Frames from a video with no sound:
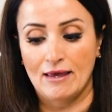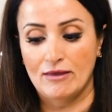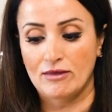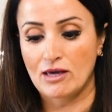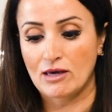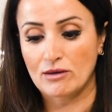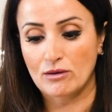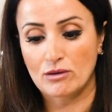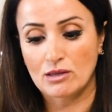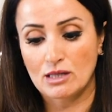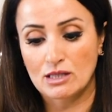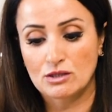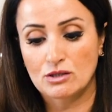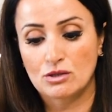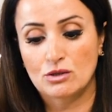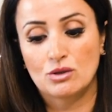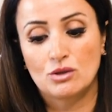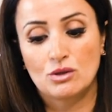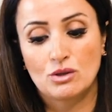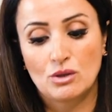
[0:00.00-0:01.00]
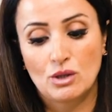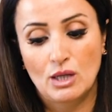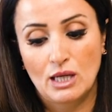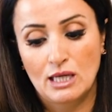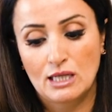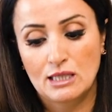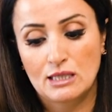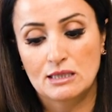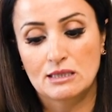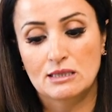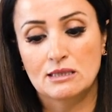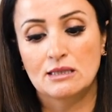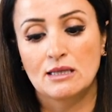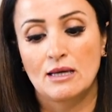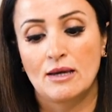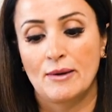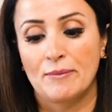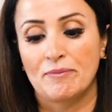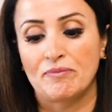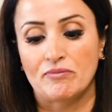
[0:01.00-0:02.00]
The other thing too is
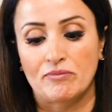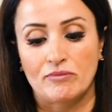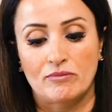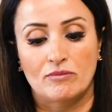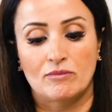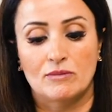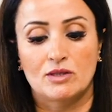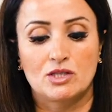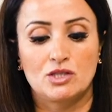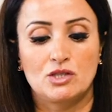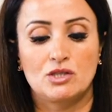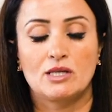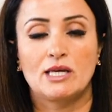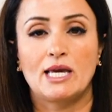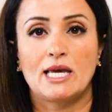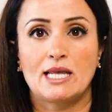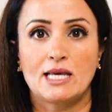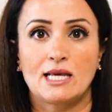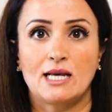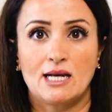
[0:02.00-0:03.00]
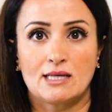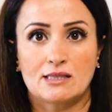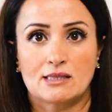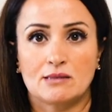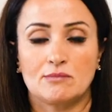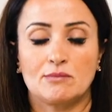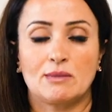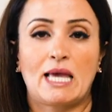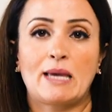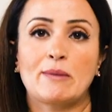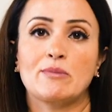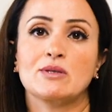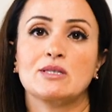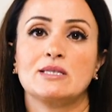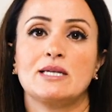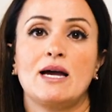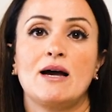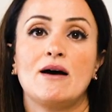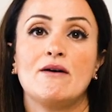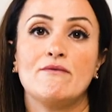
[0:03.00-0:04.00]
getting custom labels
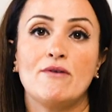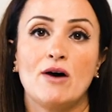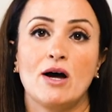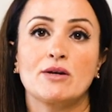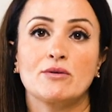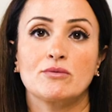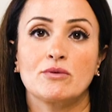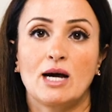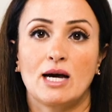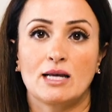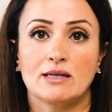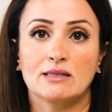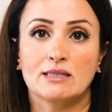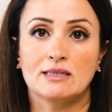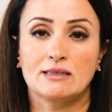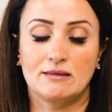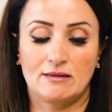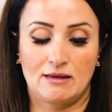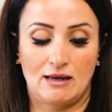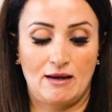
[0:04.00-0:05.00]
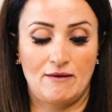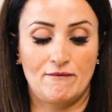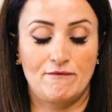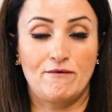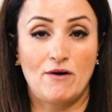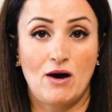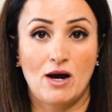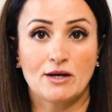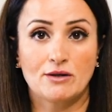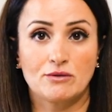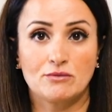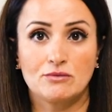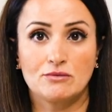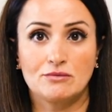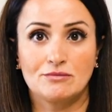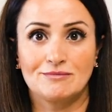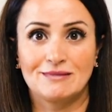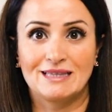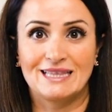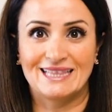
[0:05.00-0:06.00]
now,
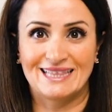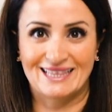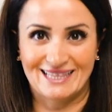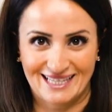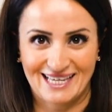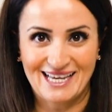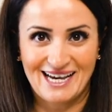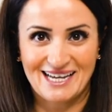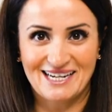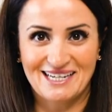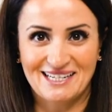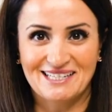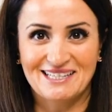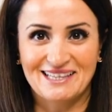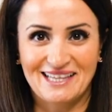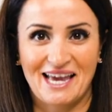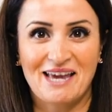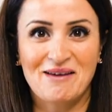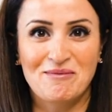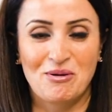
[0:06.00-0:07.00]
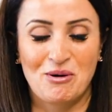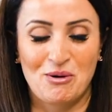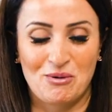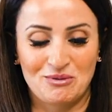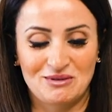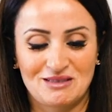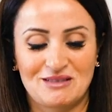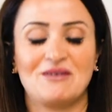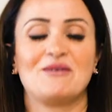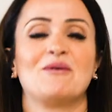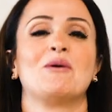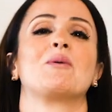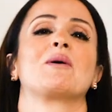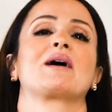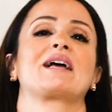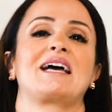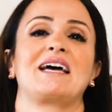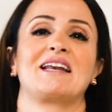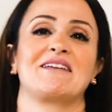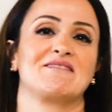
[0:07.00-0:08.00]
vinyl cutted labels. Oh,
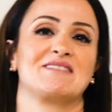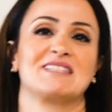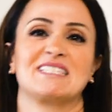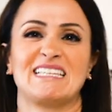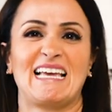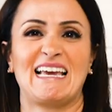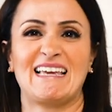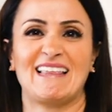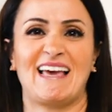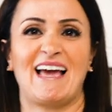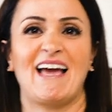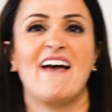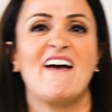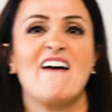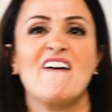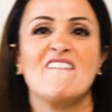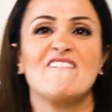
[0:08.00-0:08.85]
I can't even say that.